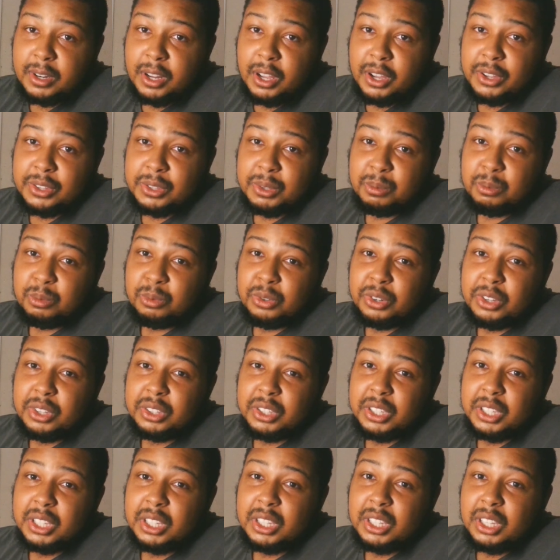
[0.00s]
of them
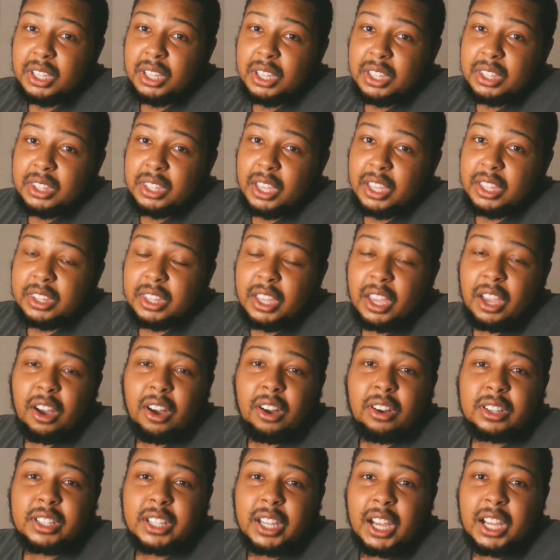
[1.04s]
really, they
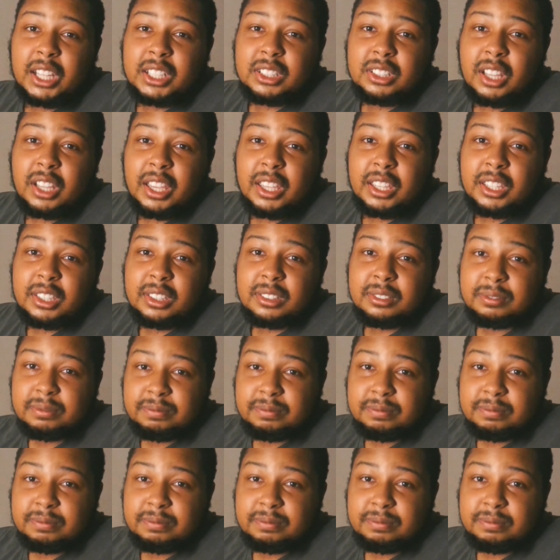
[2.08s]
all kind of like,